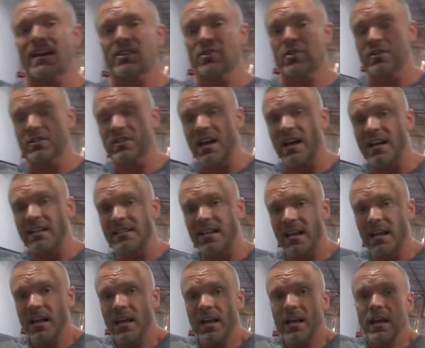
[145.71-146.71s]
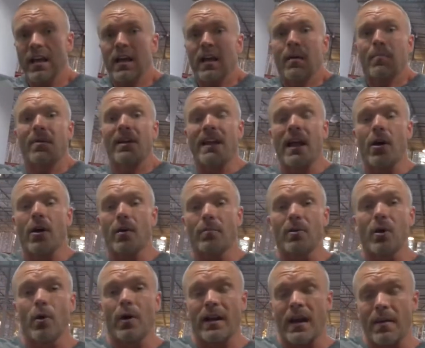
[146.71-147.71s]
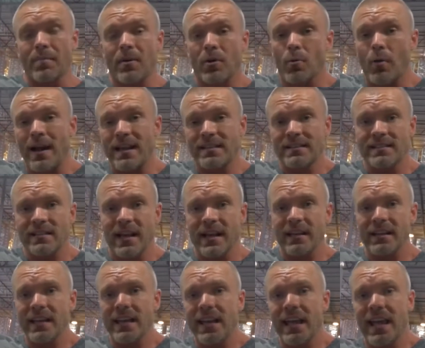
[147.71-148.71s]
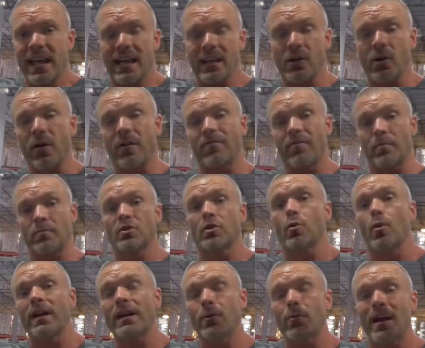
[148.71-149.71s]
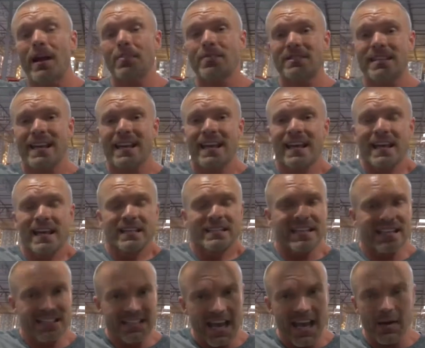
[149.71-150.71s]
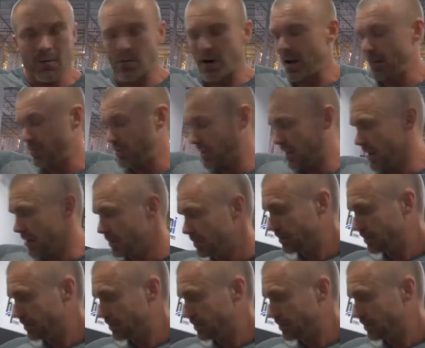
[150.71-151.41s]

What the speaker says: exercise, but now I'm going up in weight slightly and going from 20 reps to 10 reps.